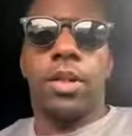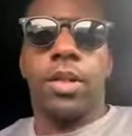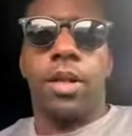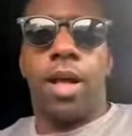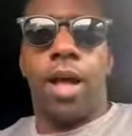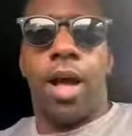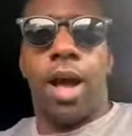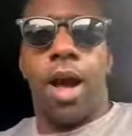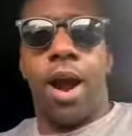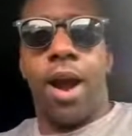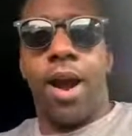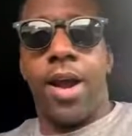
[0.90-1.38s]

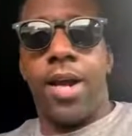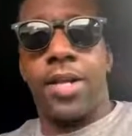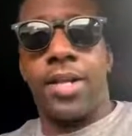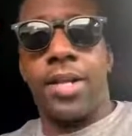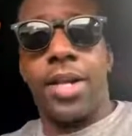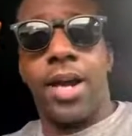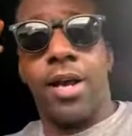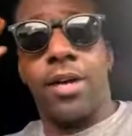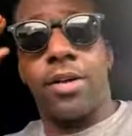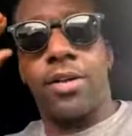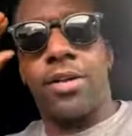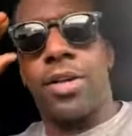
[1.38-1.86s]
All right,
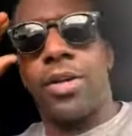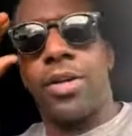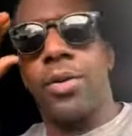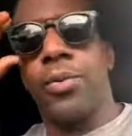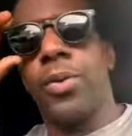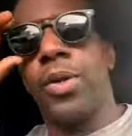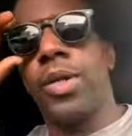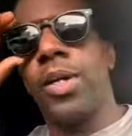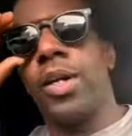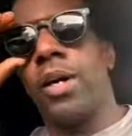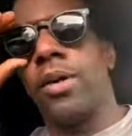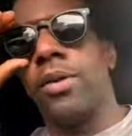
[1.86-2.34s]
y'all, here we
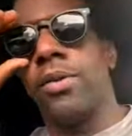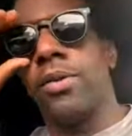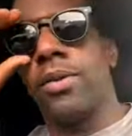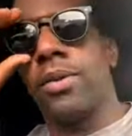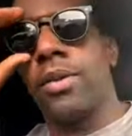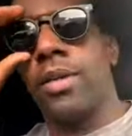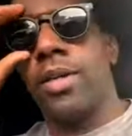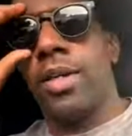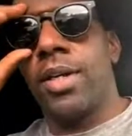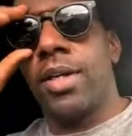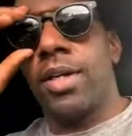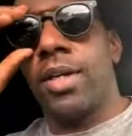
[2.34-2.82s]
go.
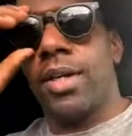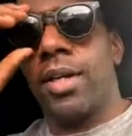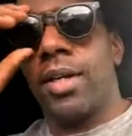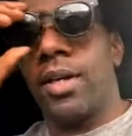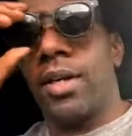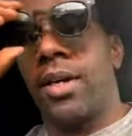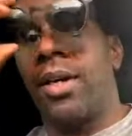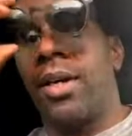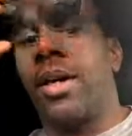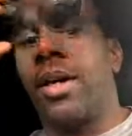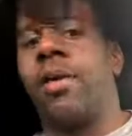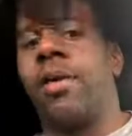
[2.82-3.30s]

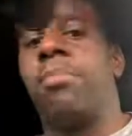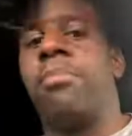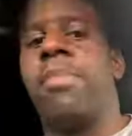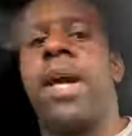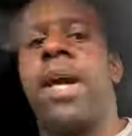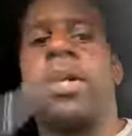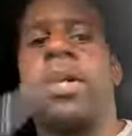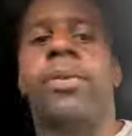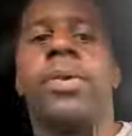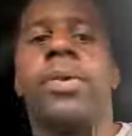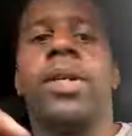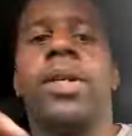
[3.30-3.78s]

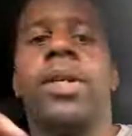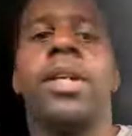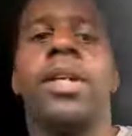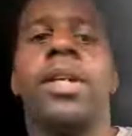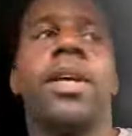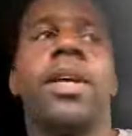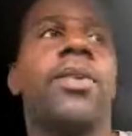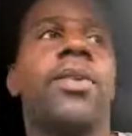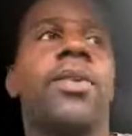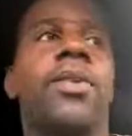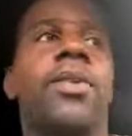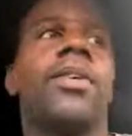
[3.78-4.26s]
Back with
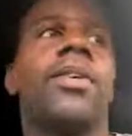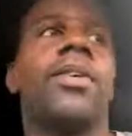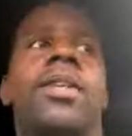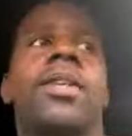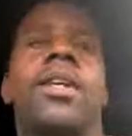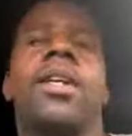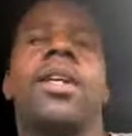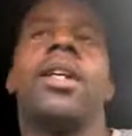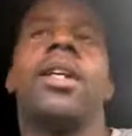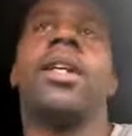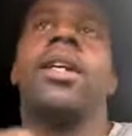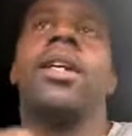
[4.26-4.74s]
another
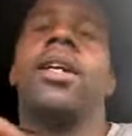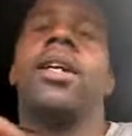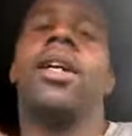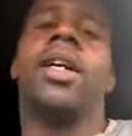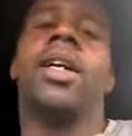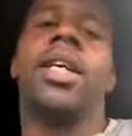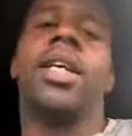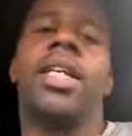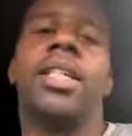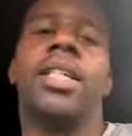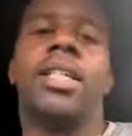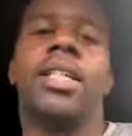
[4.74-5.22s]

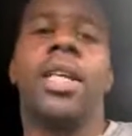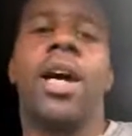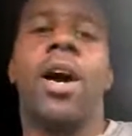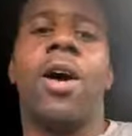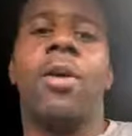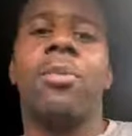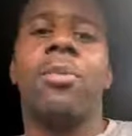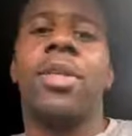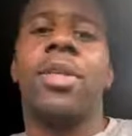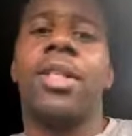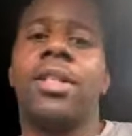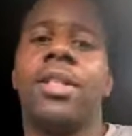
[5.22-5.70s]

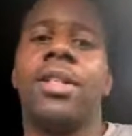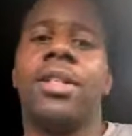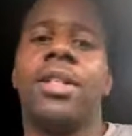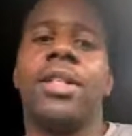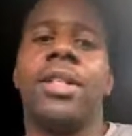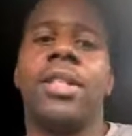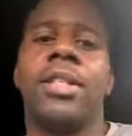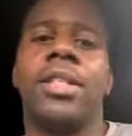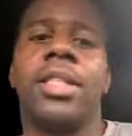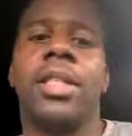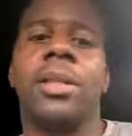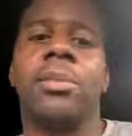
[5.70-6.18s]
installment.
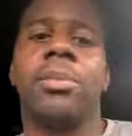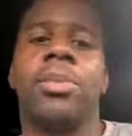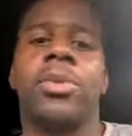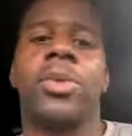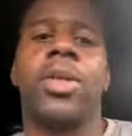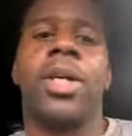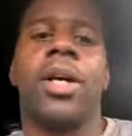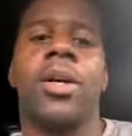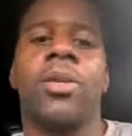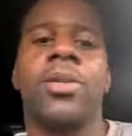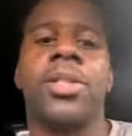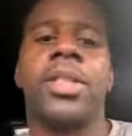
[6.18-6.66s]
Tips with
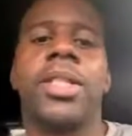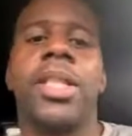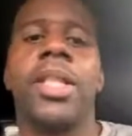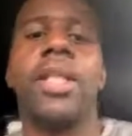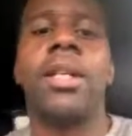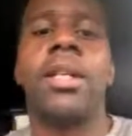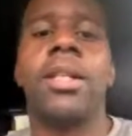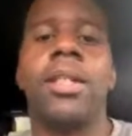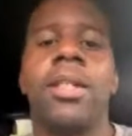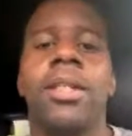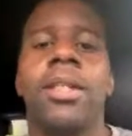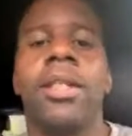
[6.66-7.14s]
Coach
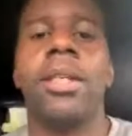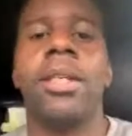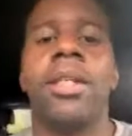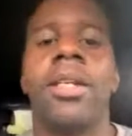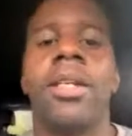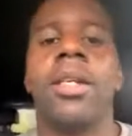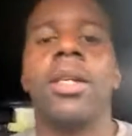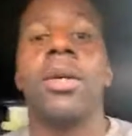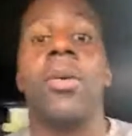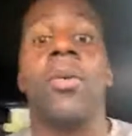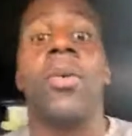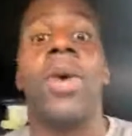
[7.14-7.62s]
D.
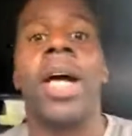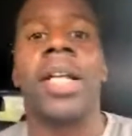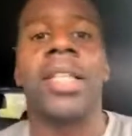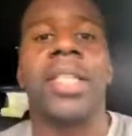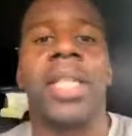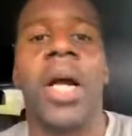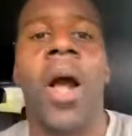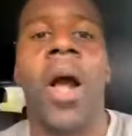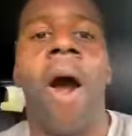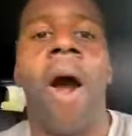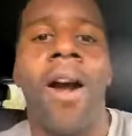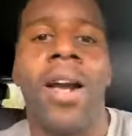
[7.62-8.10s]
We got the
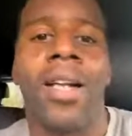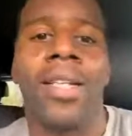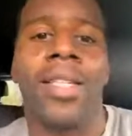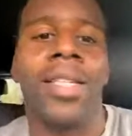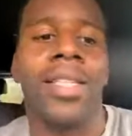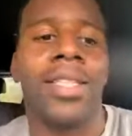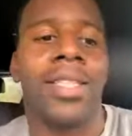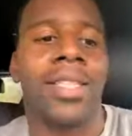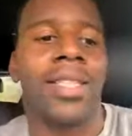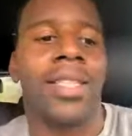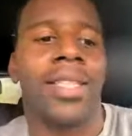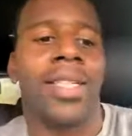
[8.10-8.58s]
car
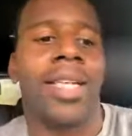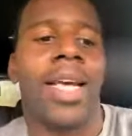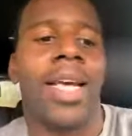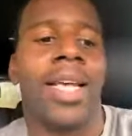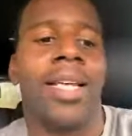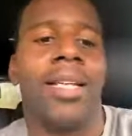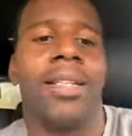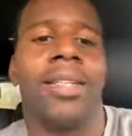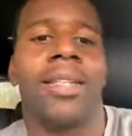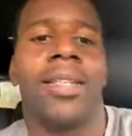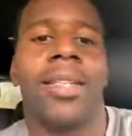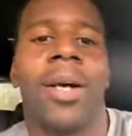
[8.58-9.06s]
edition
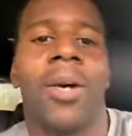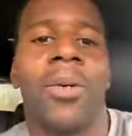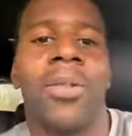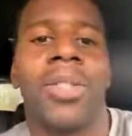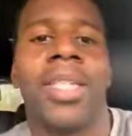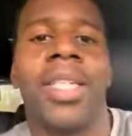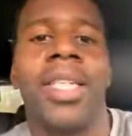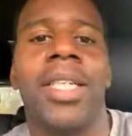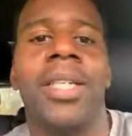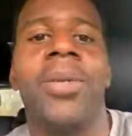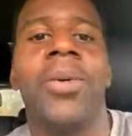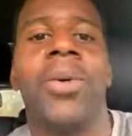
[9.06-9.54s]
today. Coach
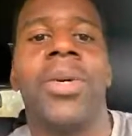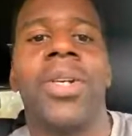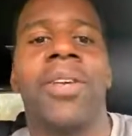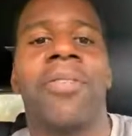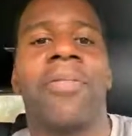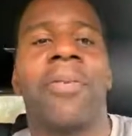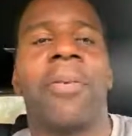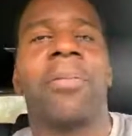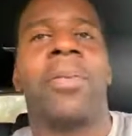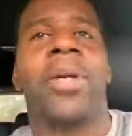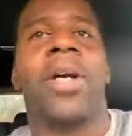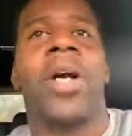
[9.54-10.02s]
D doing it
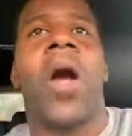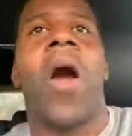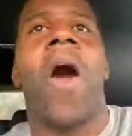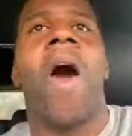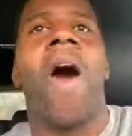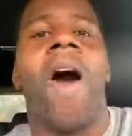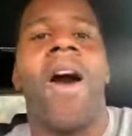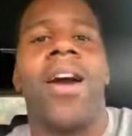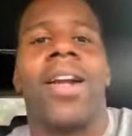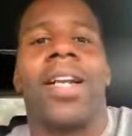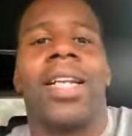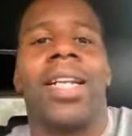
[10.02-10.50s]
from the
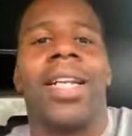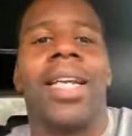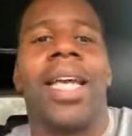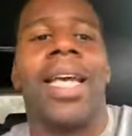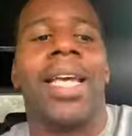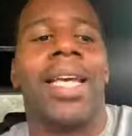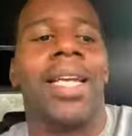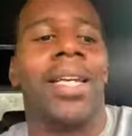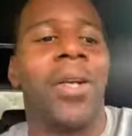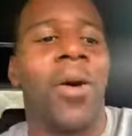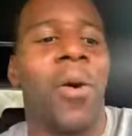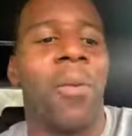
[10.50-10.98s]
car
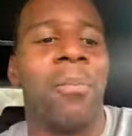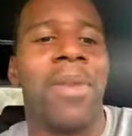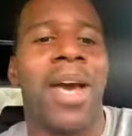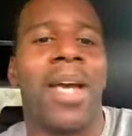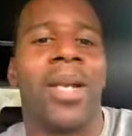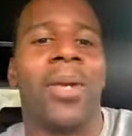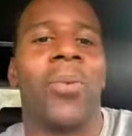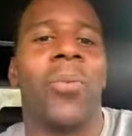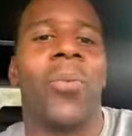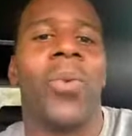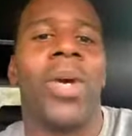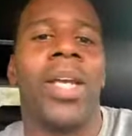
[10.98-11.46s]
today. It don't
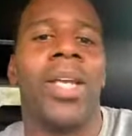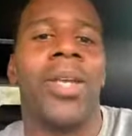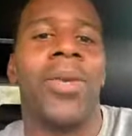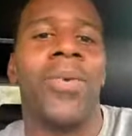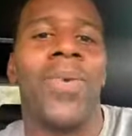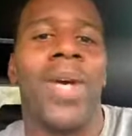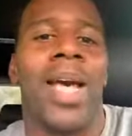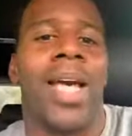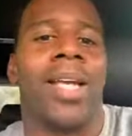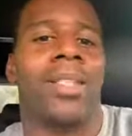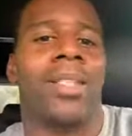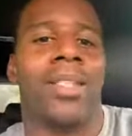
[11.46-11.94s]
matter where you
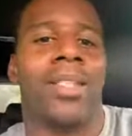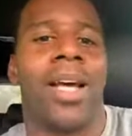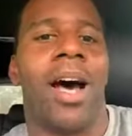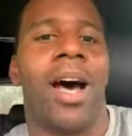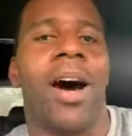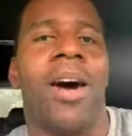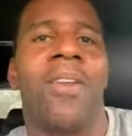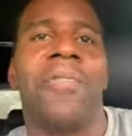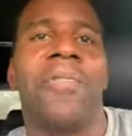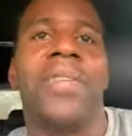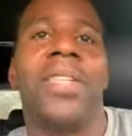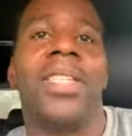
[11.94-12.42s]
at.
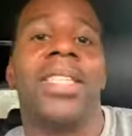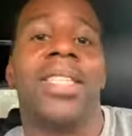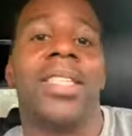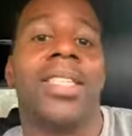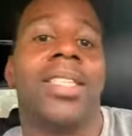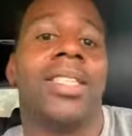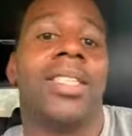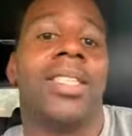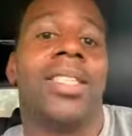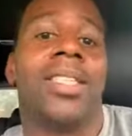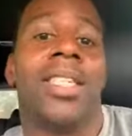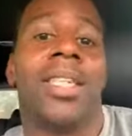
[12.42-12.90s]
Office,
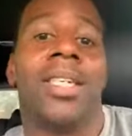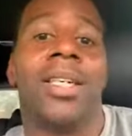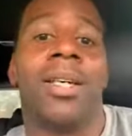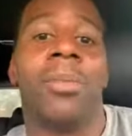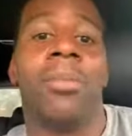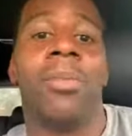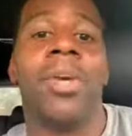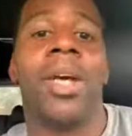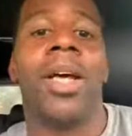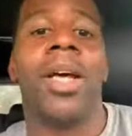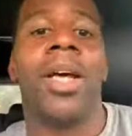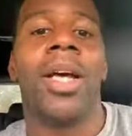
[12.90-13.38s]
gym,
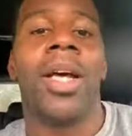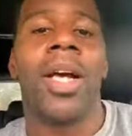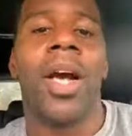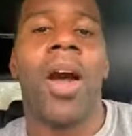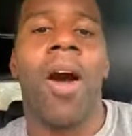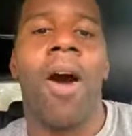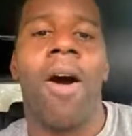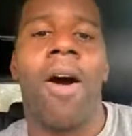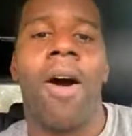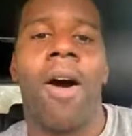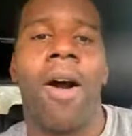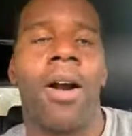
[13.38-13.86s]

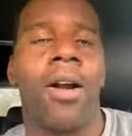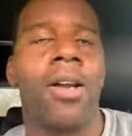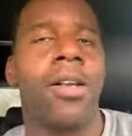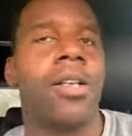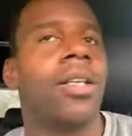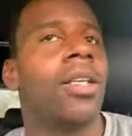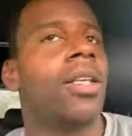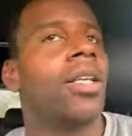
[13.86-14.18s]
car.